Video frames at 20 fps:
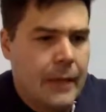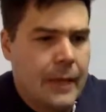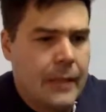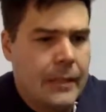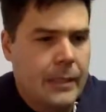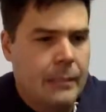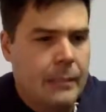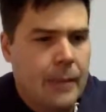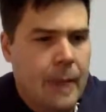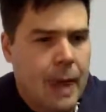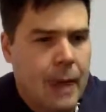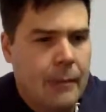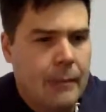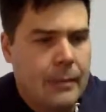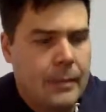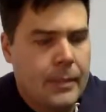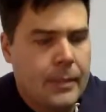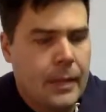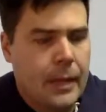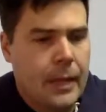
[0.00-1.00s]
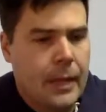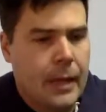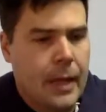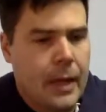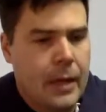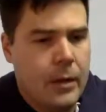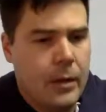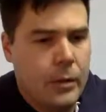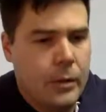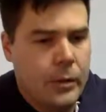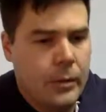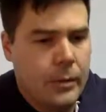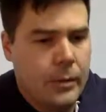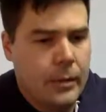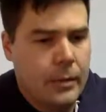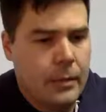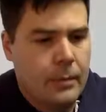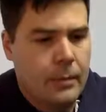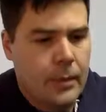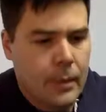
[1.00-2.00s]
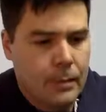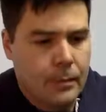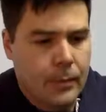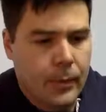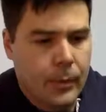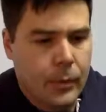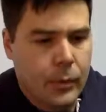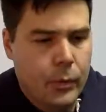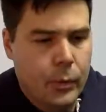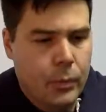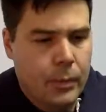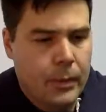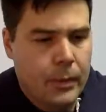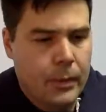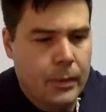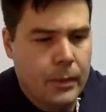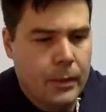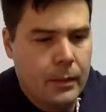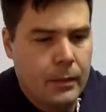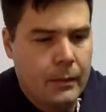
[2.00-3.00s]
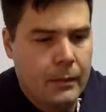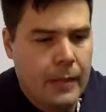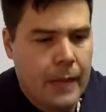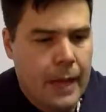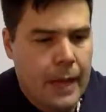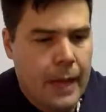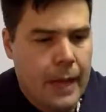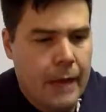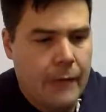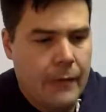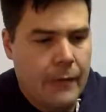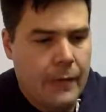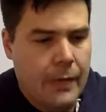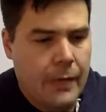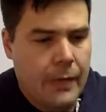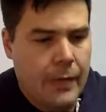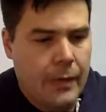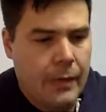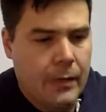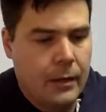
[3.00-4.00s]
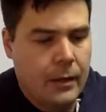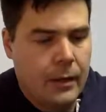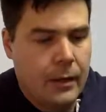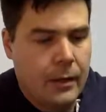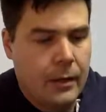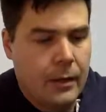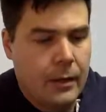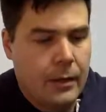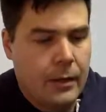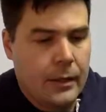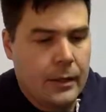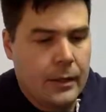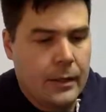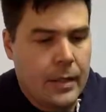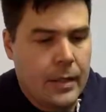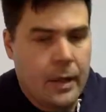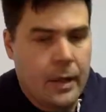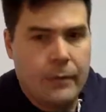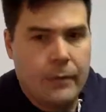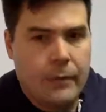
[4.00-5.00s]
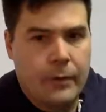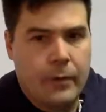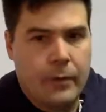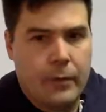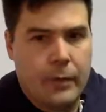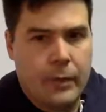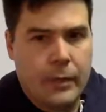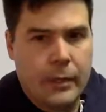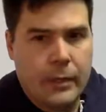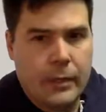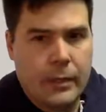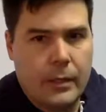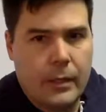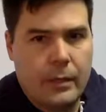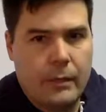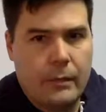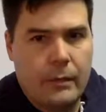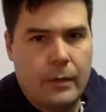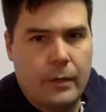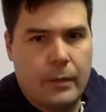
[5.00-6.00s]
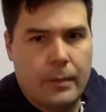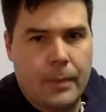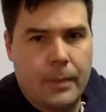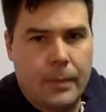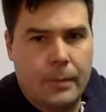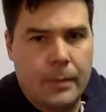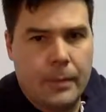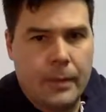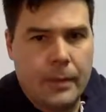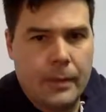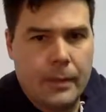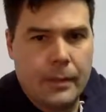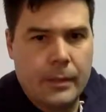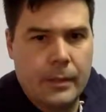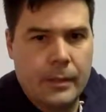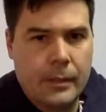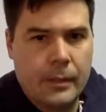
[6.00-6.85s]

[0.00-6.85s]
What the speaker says: That's the problem. Is, like, I know so many people who believe that everything is done for a reason and for a purpose,